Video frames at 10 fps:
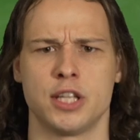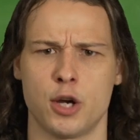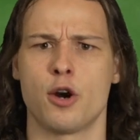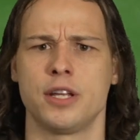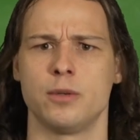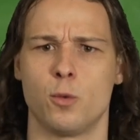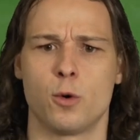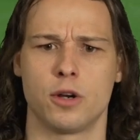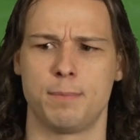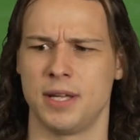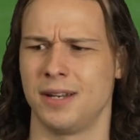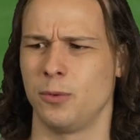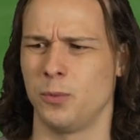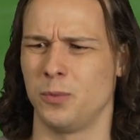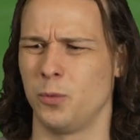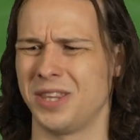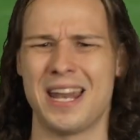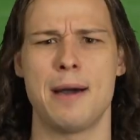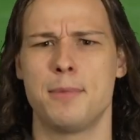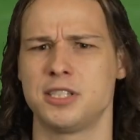the guardian ward, but with
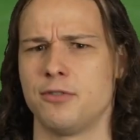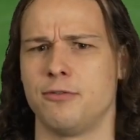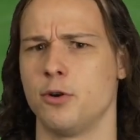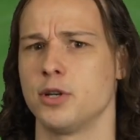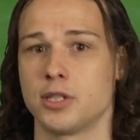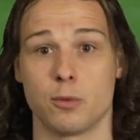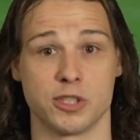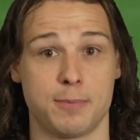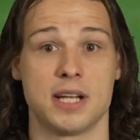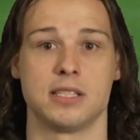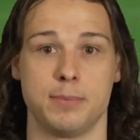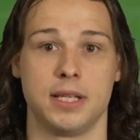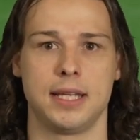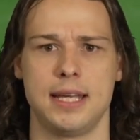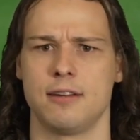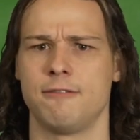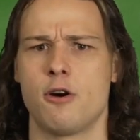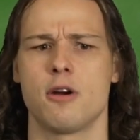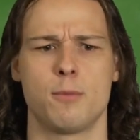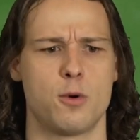not much of a focus on responsibility and
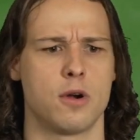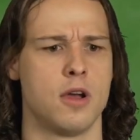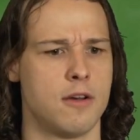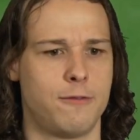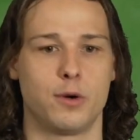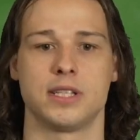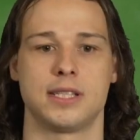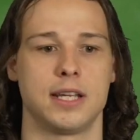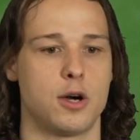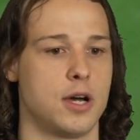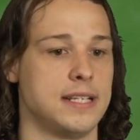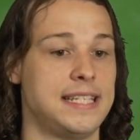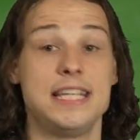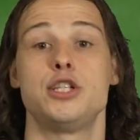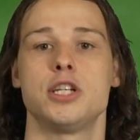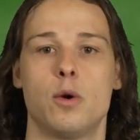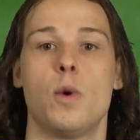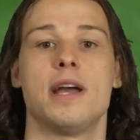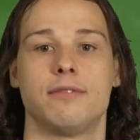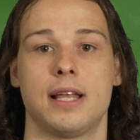far more focusing on teaching a
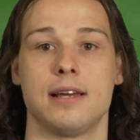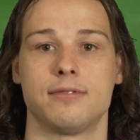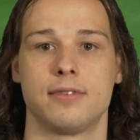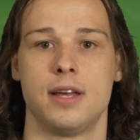way of life.